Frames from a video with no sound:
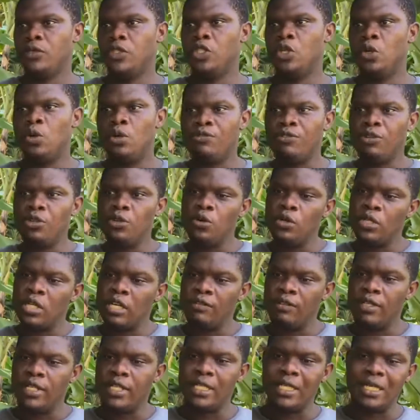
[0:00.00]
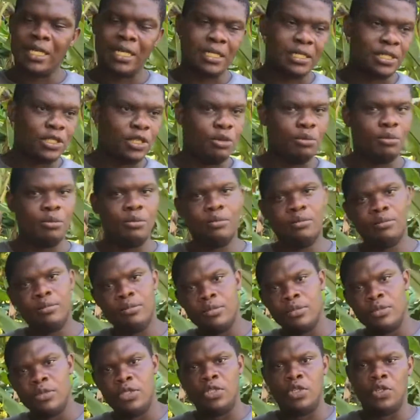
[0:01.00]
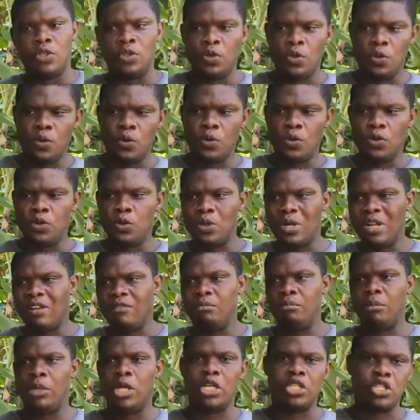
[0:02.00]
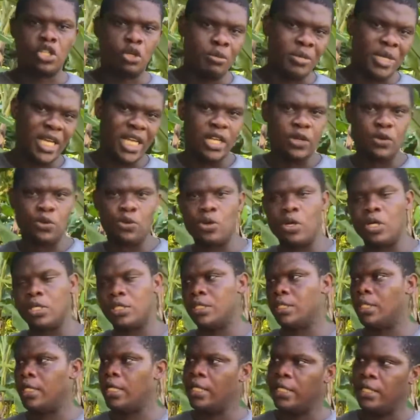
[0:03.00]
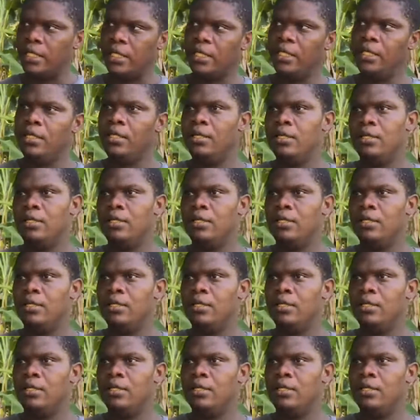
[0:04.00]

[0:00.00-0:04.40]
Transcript: Now, if you don't have any calcium, you know, you have blossom in a rot and